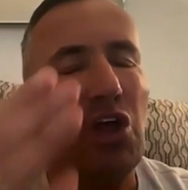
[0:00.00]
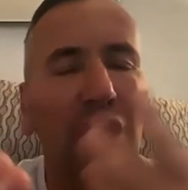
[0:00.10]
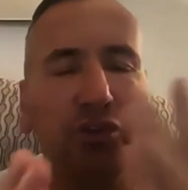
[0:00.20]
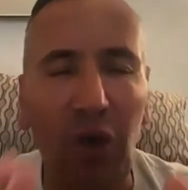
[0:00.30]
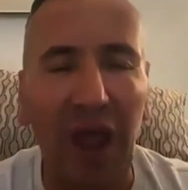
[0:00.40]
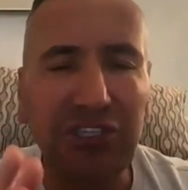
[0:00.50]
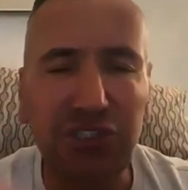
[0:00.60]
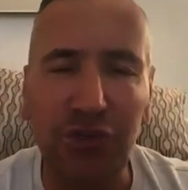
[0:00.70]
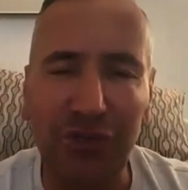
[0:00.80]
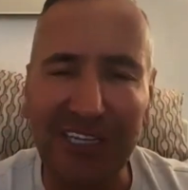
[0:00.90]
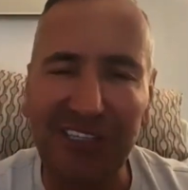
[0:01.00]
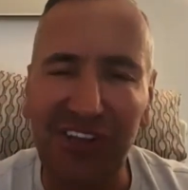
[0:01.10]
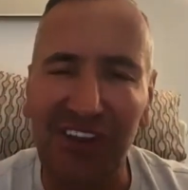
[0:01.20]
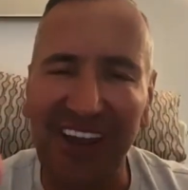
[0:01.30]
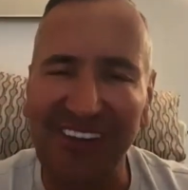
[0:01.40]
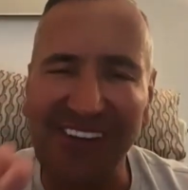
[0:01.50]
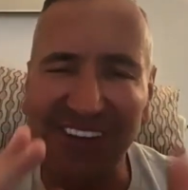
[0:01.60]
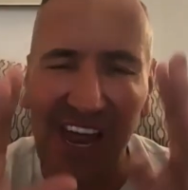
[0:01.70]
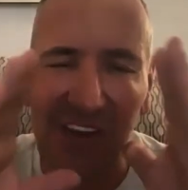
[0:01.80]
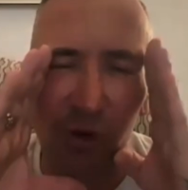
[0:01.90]
a gratitude list at the end of the
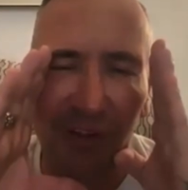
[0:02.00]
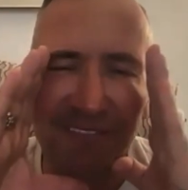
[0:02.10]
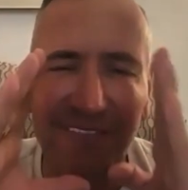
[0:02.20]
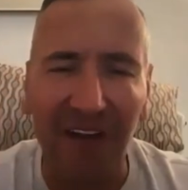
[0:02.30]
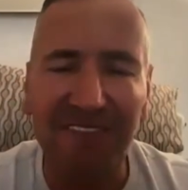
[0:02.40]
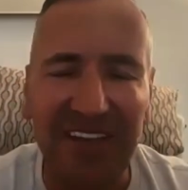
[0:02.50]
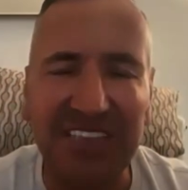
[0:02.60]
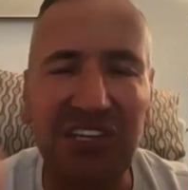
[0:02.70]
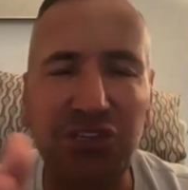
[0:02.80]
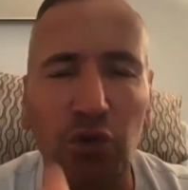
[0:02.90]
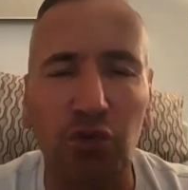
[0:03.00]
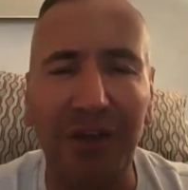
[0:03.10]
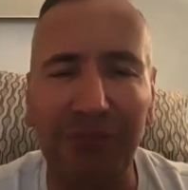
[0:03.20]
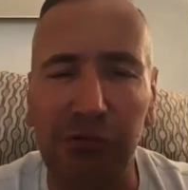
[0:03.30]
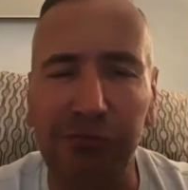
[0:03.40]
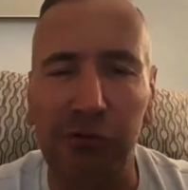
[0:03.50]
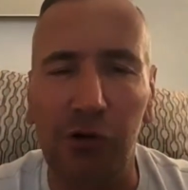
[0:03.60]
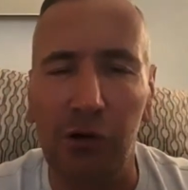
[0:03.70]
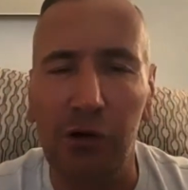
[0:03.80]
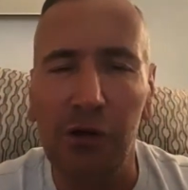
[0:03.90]
day, right? 5 things that you're grateful
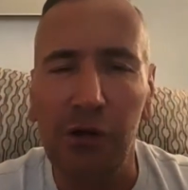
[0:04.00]
for.